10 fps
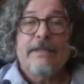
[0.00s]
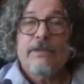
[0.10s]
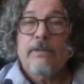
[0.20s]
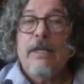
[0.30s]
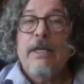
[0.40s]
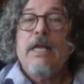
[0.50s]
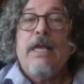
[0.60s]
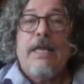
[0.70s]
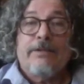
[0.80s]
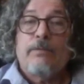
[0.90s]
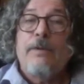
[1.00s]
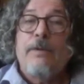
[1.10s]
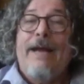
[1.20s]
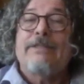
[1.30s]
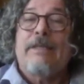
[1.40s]
And it was when
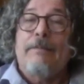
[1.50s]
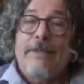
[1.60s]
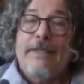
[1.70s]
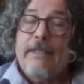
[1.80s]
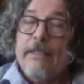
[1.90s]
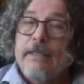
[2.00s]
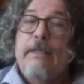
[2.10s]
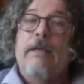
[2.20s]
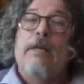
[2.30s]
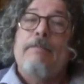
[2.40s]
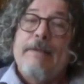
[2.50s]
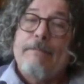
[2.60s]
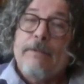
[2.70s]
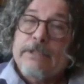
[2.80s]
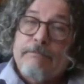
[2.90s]
that was complete that
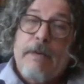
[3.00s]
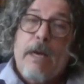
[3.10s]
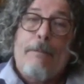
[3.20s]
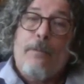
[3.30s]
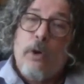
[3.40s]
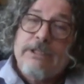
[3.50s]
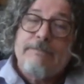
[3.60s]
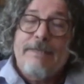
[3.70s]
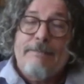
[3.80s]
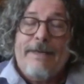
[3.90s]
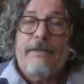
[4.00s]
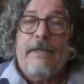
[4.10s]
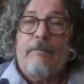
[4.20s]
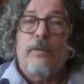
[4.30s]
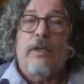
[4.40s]
people approached me about
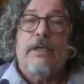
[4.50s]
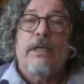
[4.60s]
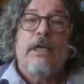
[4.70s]
that book.